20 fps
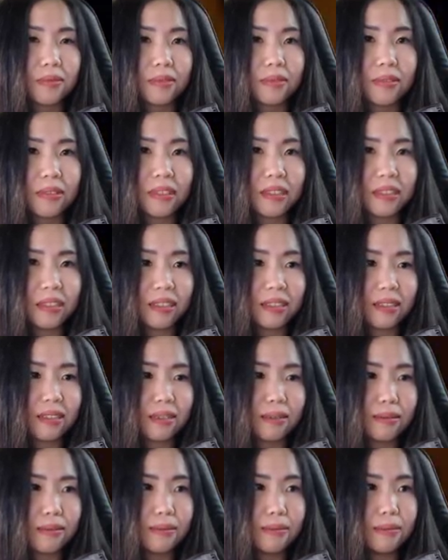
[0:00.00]
no, no, no,
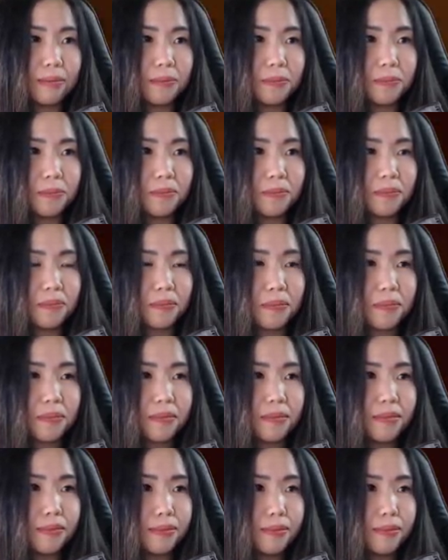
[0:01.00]
no, no!
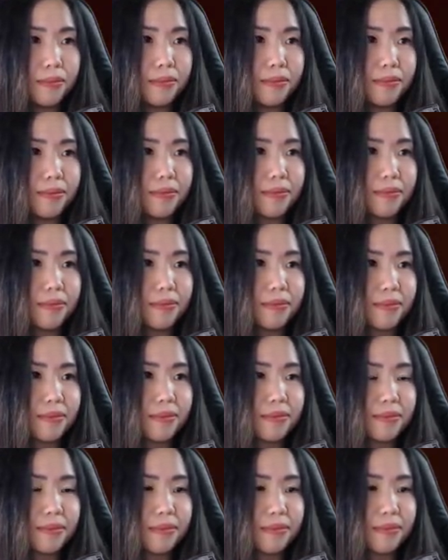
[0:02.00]
No!
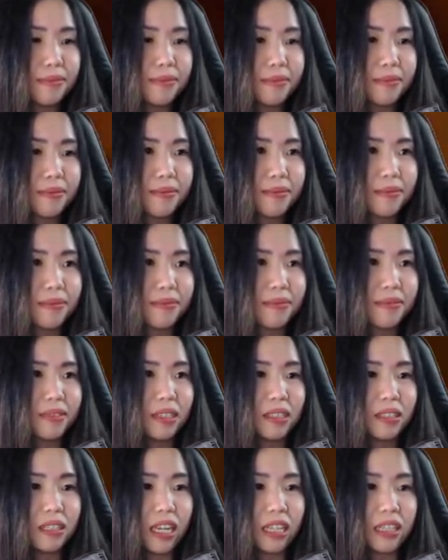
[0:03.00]

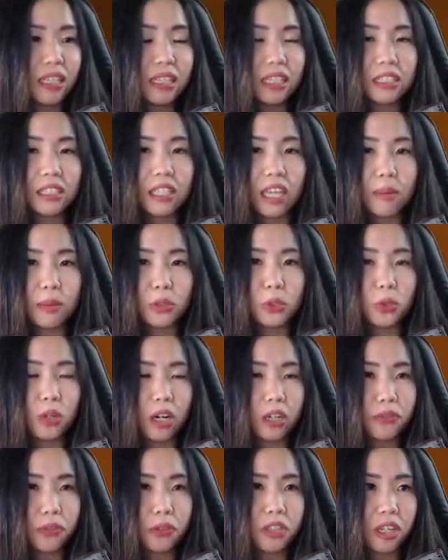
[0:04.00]
I think this game is too
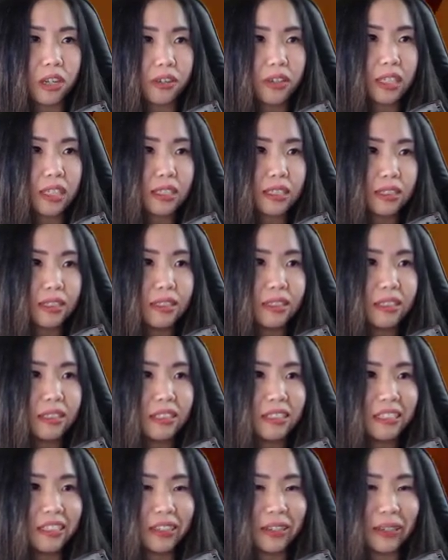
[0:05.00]
hard for Cherry. Oh my
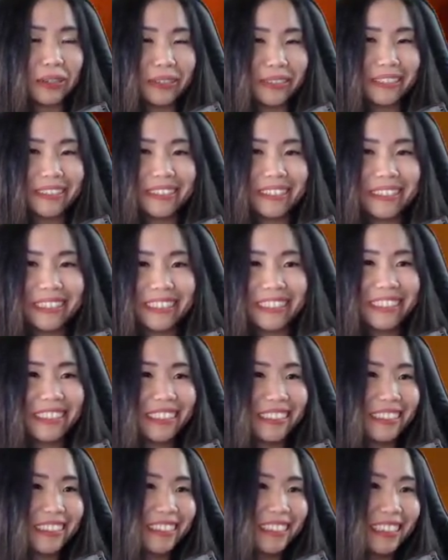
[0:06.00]
god. This...
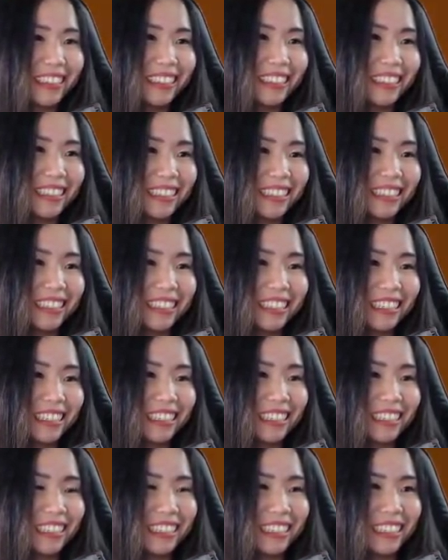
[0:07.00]
Bruh.
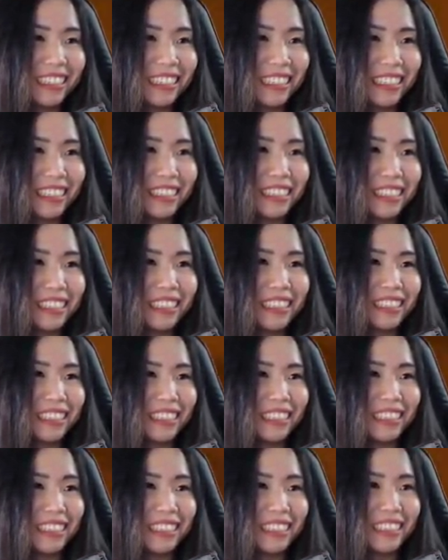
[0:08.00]
Uh-huh.
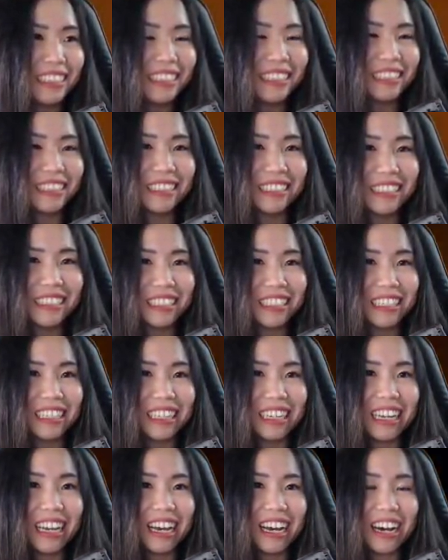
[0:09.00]
Bruh.
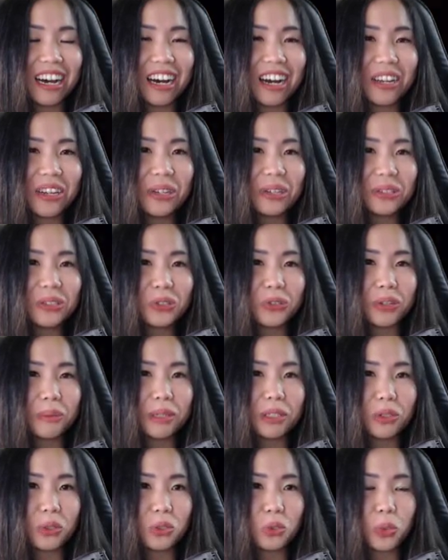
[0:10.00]
Are you
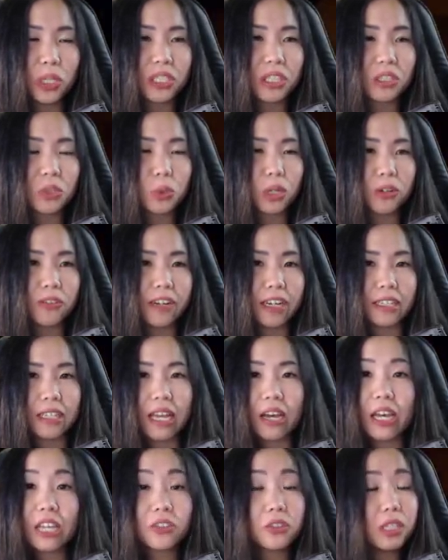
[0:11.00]
streaming to Twitch as well right
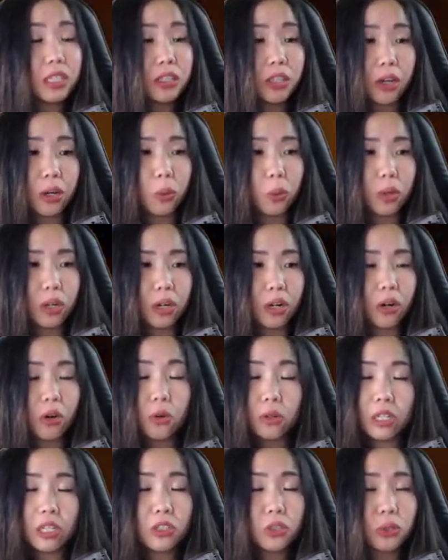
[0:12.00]
now? Actually, no. We're
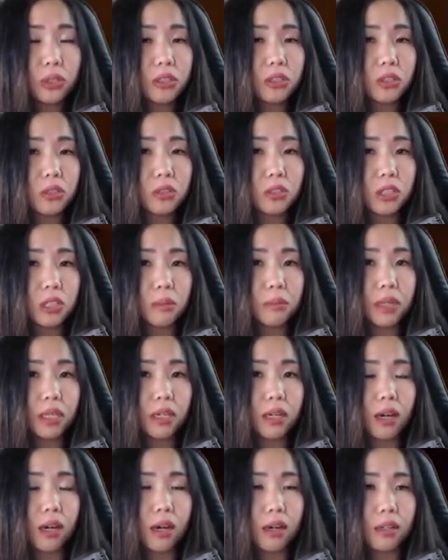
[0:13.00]
only Twitch streaming
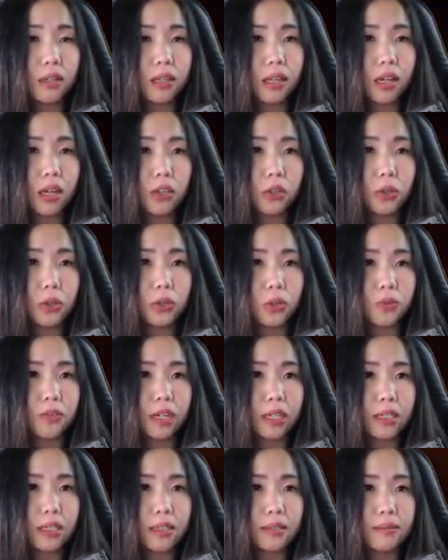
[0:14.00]
on YouTube
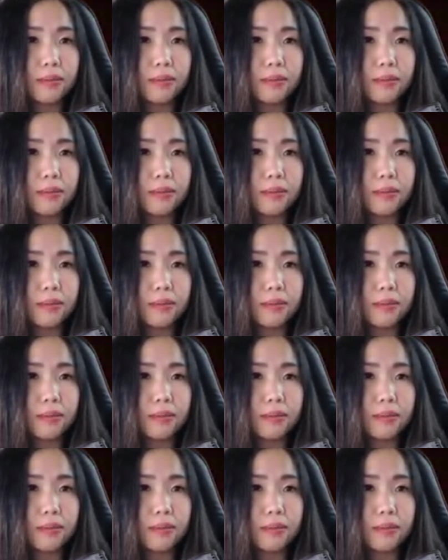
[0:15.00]
right now.